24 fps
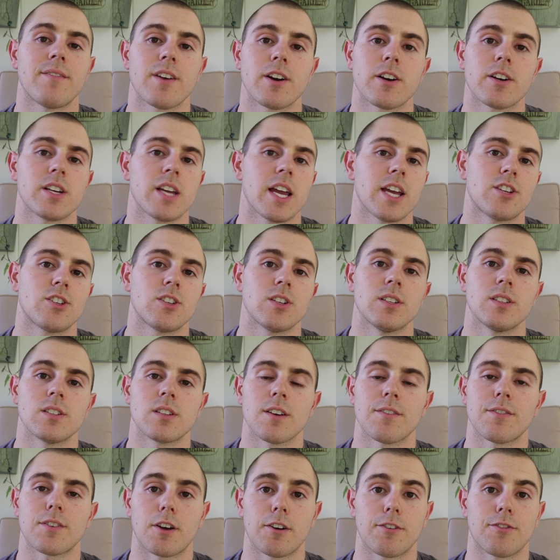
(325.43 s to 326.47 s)
variations
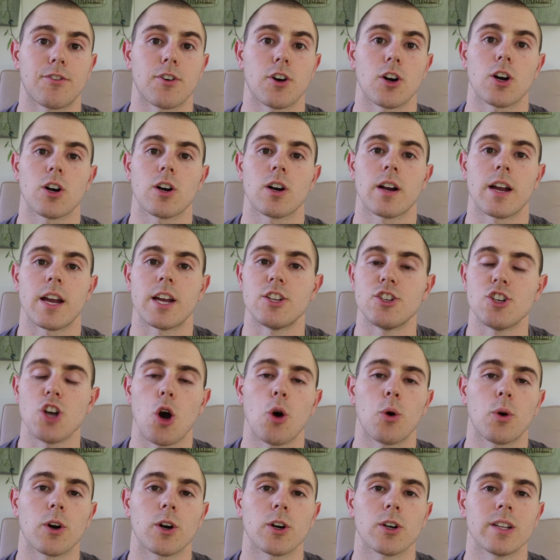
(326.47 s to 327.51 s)
of kefir and
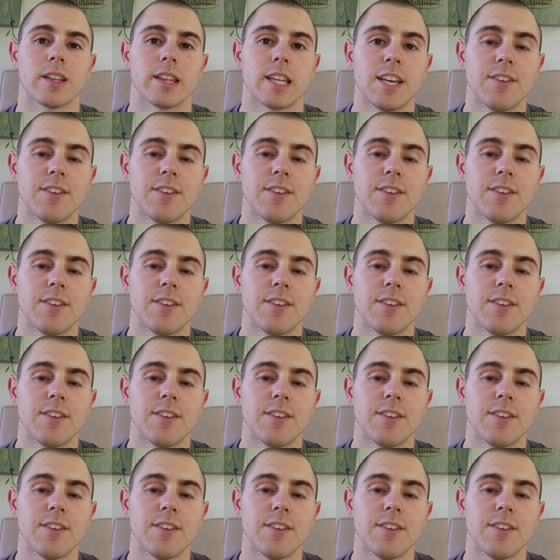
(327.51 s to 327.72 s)
yogurt,